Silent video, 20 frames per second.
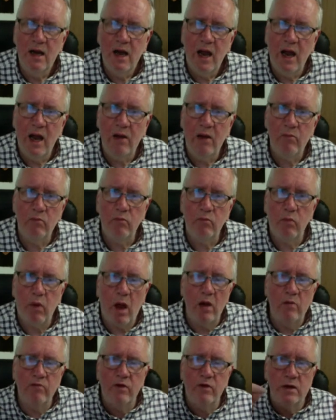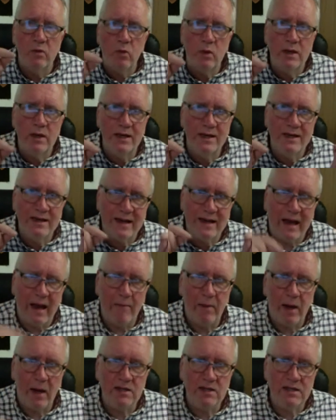and hopefully we can get
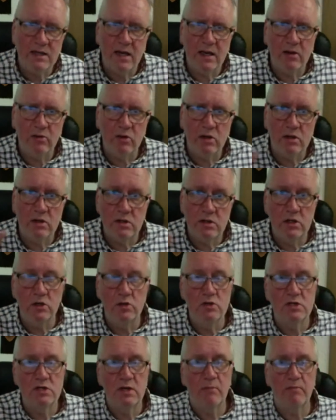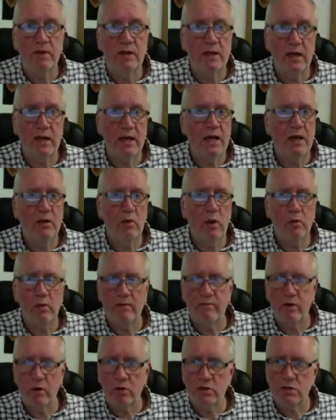back together and do something here where we've
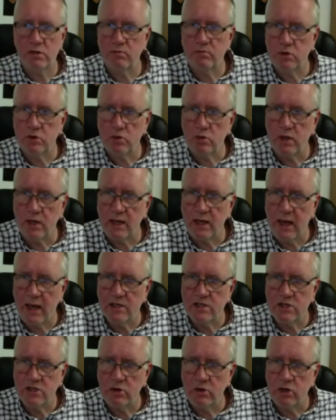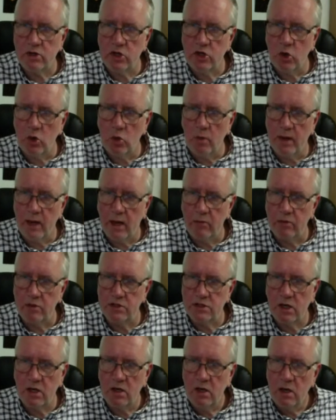got some talking heads on, and you'll be able
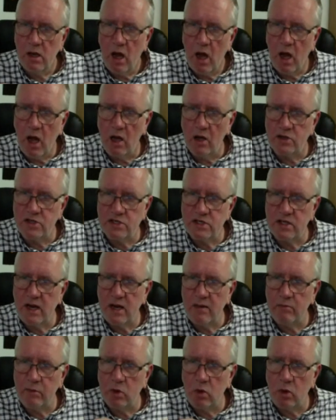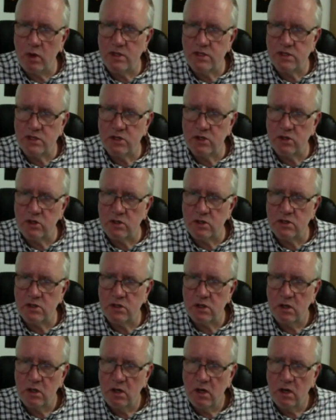to ask them questions,